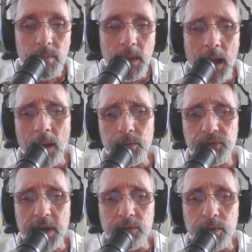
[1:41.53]
Iowa
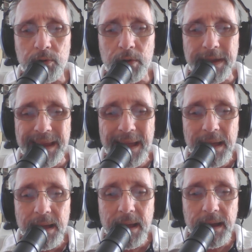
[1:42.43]
State's returning
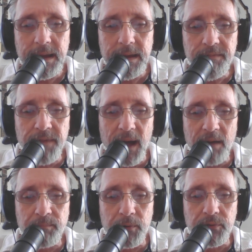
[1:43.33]

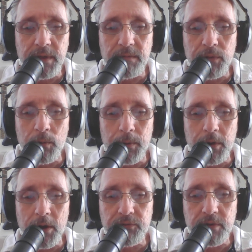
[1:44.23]
85% of their
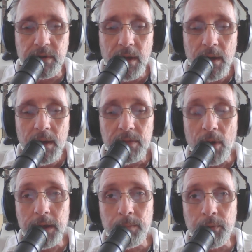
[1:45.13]
production,
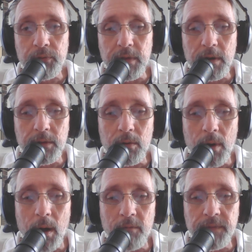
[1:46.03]
90% on their
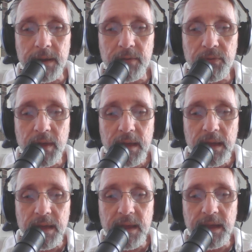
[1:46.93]
offense,
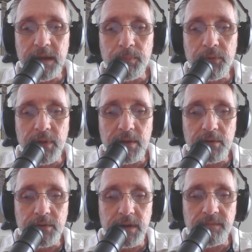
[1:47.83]
and 80% on
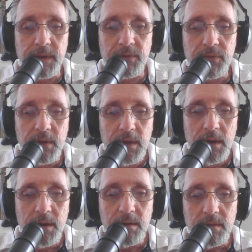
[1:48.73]
their defense,
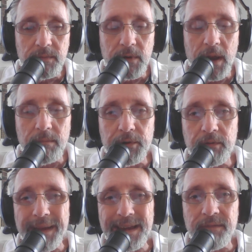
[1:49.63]
for an average
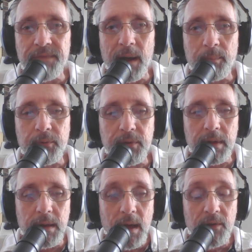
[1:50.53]
of
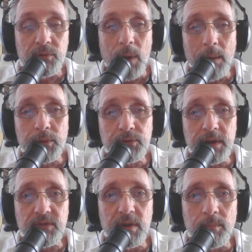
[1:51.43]
85%. So Iowa
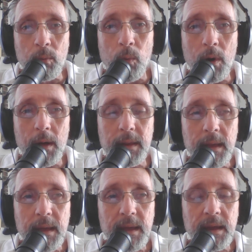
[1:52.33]
State's number 1
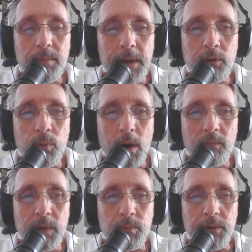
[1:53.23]
in the Big
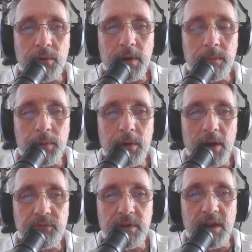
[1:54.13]
12 with returning
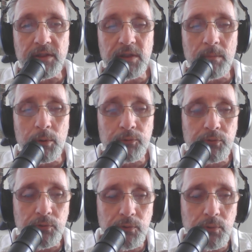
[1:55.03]
production, and number
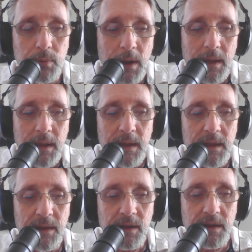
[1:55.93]
2
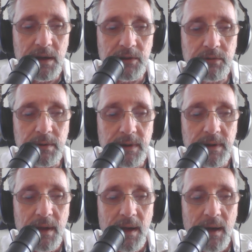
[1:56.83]
in the
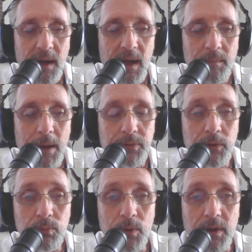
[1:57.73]
country. How about
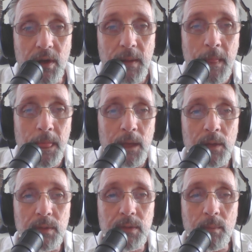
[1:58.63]
this one?
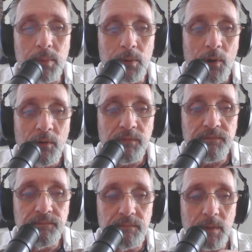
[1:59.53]
Number
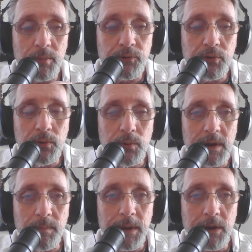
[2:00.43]
2
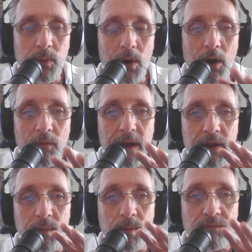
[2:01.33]
in the Big 12 and number